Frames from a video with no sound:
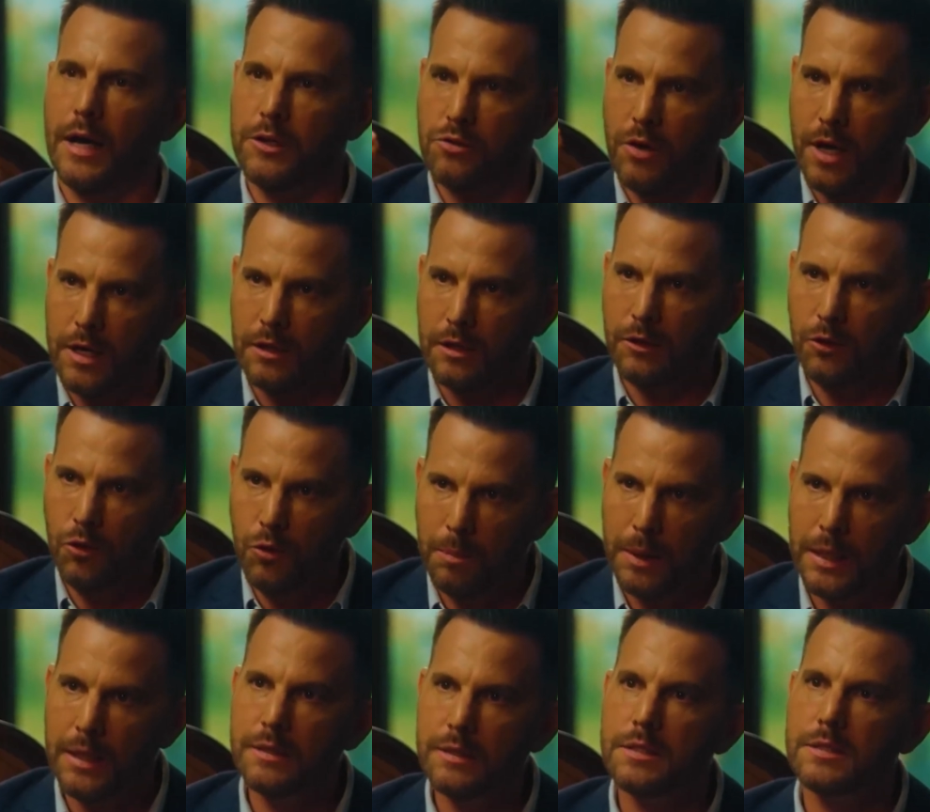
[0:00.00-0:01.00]
I try to
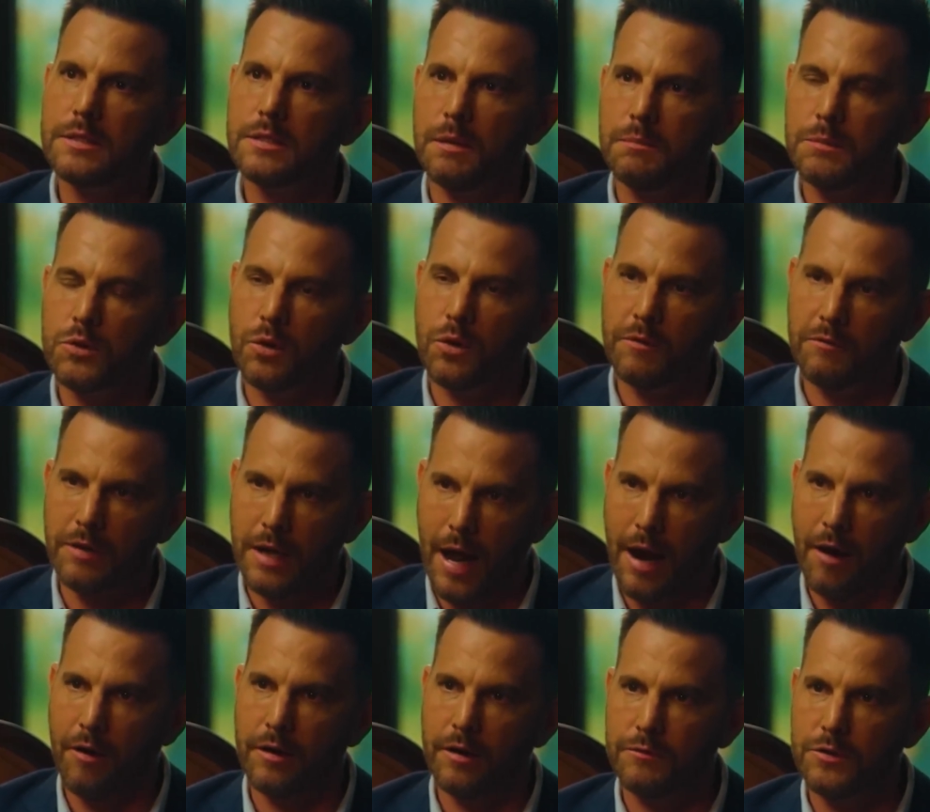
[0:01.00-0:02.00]
loop it into some sort of
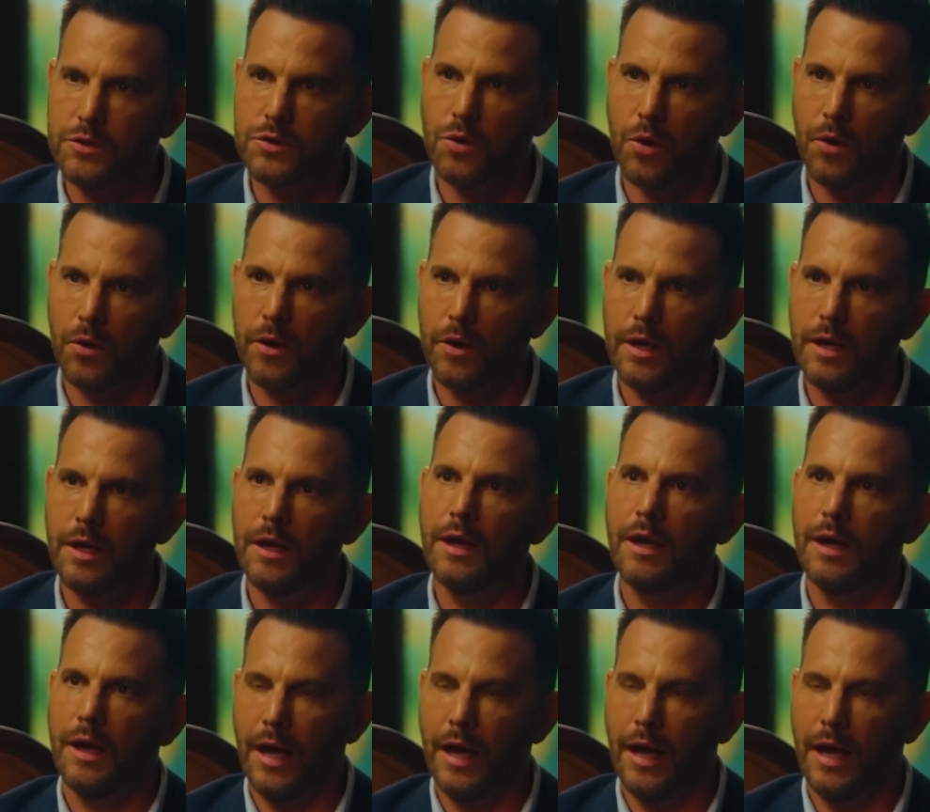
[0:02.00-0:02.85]
narrative story.